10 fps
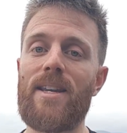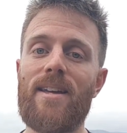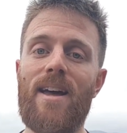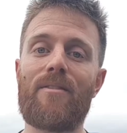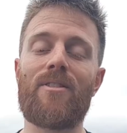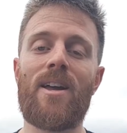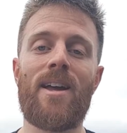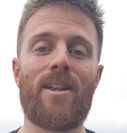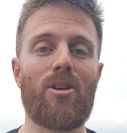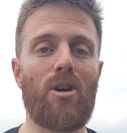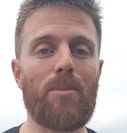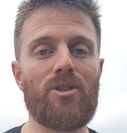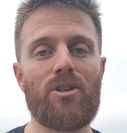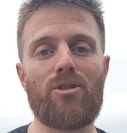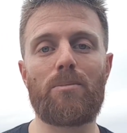have in the comment
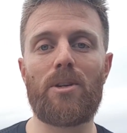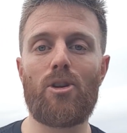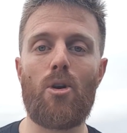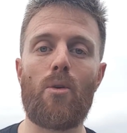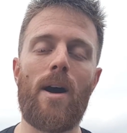section below.